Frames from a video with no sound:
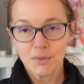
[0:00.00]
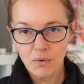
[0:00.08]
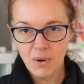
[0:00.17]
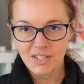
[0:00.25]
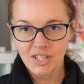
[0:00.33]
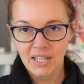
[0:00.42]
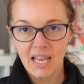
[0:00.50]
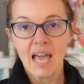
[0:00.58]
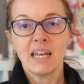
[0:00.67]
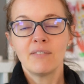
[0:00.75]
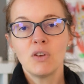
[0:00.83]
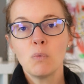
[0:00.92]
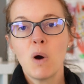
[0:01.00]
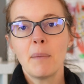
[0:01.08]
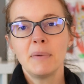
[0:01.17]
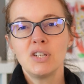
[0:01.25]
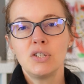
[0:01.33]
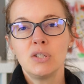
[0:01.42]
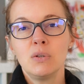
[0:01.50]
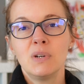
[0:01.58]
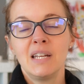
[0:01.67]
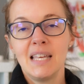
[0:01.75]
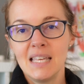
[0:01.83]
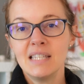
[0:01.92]
for watching. And if you want me to do an
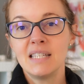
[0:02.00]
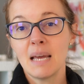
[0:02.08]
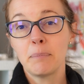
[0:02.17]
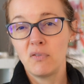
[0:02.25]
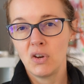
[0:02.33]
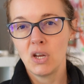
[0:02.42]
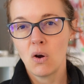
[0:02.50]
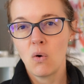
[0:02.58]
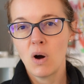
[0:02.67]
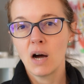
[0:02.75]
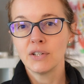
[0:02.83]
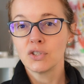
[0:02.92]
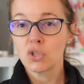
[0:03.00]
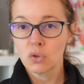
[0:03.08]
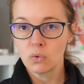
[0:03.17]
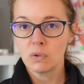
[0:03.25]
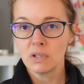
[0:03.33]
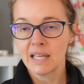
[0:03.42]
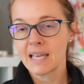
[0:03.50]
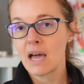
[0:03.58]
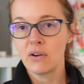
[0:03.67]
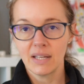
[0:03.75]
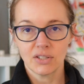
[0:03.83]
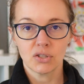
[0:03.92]
in-depth video on Skool, like how
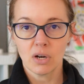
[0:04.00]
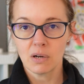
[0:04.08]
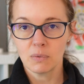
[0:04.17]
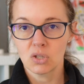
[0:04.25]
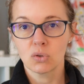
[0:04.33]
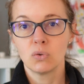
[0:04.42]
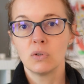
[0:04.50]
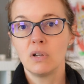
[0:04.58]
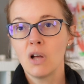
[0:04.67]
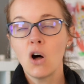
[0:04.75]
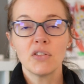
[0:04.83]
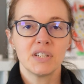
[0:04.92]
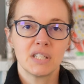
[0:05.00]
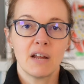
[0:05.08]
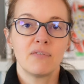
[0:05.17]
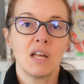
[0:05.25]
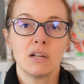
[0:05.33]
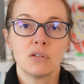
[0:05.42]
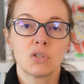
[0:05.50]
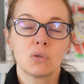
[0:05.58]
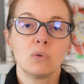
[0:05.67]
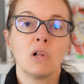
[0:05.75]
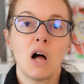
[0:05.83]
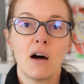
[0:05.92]
to get started with Skool, all the stuff that
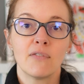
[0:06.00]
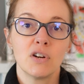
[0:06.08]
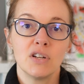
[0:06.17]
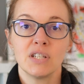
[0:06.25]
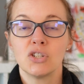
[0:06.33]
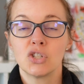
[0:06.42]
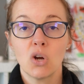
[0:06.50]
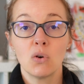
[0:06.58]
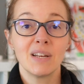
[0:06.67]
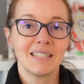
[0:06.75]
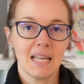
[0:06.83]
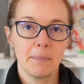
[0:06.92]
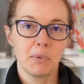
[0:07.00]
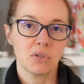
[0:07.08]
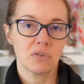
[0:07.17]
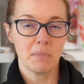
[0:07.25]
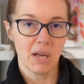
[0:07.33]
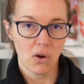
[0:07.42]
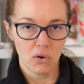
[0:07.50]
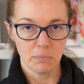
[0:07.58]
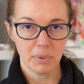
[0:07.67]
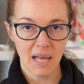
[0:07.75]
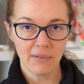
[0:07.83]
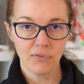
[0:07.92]
Skool offers, and show examples from my own
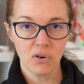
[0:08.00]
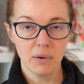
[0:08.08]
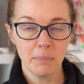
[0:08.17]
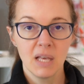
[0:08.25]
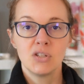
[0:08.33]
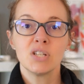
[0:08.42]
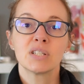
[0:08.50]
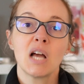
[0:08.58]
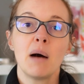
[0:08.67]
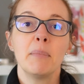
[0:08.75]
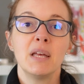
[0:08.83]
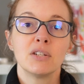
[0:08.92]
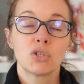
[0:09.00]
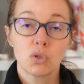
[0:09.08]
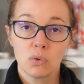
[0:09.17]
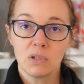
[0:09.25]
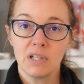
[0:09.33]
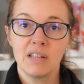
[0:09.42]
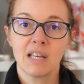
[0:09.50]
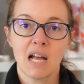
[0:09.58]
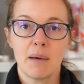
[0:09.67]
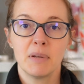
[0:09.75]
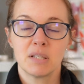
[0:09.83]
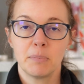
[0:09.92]
platform, just comment Skool in the
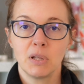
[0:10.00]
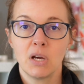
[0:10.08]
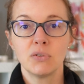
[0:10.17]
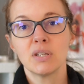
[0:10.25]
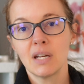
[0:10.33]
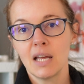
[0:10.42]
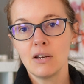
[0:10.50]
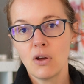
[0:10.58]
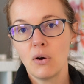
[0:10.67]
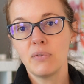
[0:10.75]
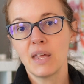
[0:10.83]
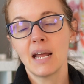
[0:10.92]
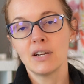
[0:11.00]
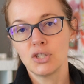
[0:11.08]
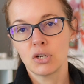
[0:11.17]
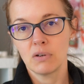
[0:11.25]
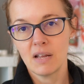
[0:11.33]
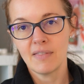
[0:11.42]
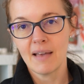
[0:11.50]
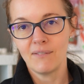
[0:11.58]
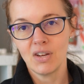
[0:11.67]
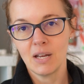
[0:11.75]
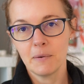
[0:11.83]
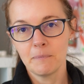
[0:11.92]
comments below so that I know that I should create that
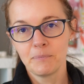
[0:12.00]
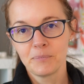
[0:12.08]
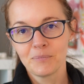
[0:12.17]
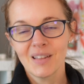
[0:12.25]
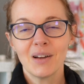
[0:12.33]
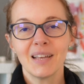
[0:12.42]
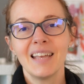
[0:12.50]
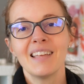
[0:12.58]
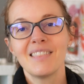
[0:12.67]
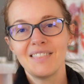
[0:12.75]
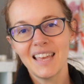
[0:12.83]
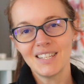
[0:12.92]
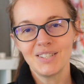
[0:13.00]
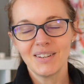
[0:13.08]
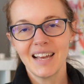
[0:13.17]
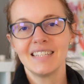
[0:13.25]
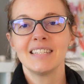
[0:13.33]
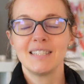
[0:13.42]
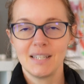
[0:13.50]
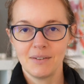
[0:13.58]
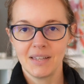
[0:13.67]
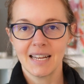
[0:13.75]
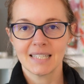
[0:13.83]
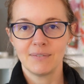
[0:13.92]
video. Okay, thanks you guys. See you in
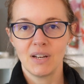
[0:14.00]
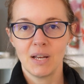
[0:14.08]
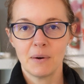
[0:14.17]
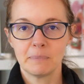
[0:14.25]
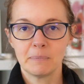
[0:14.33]
the next video.